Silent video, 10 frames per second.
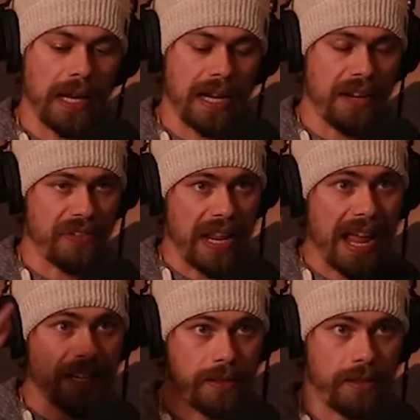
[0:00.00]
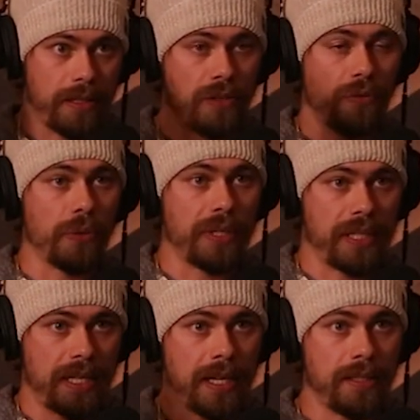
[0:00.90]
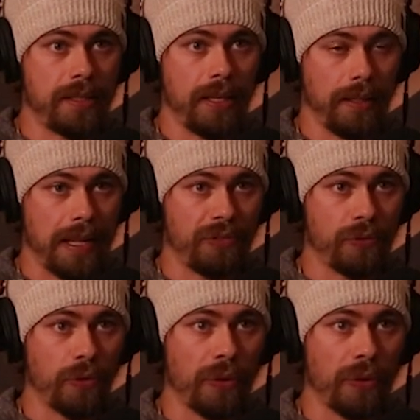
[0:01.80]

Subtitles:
kind of an exodus of all these kids that left